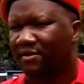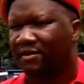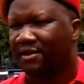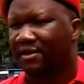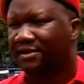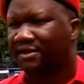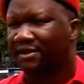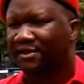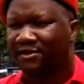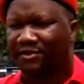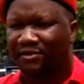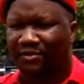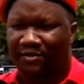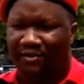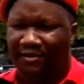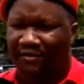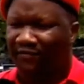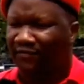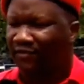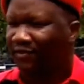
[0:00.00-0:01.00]
Well, greetings
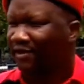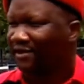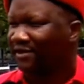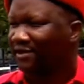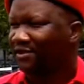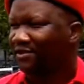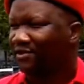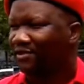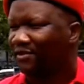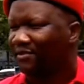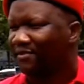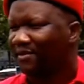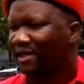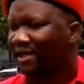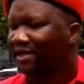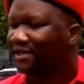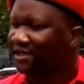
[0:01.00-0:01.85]
to the viewers at home.